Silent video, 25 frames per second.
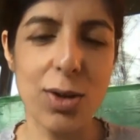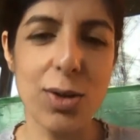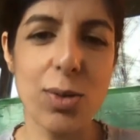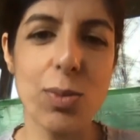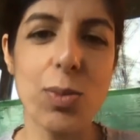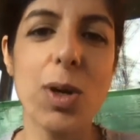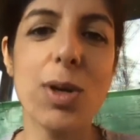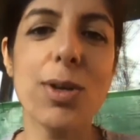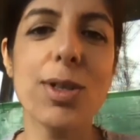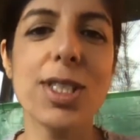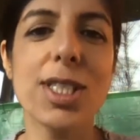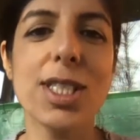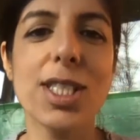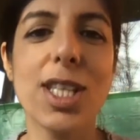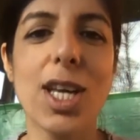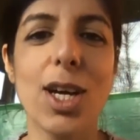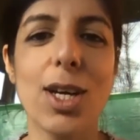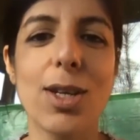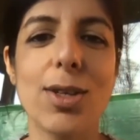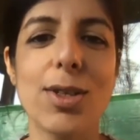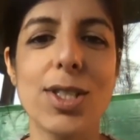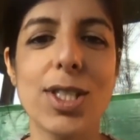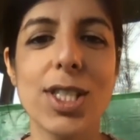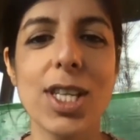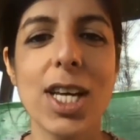health and wellness
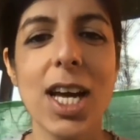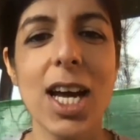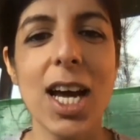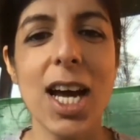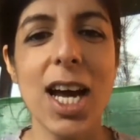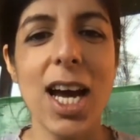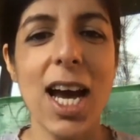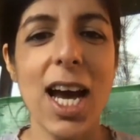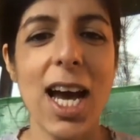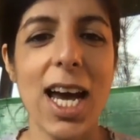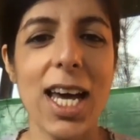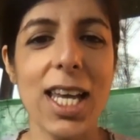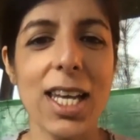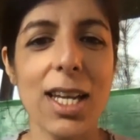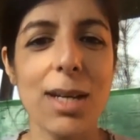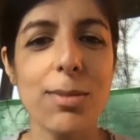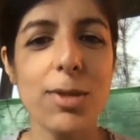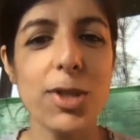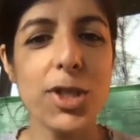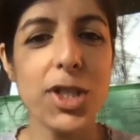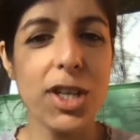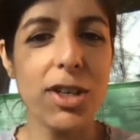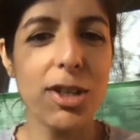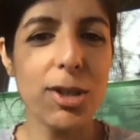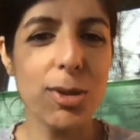coach, and
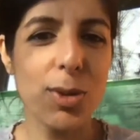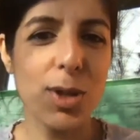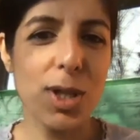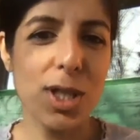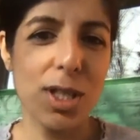I'm sharing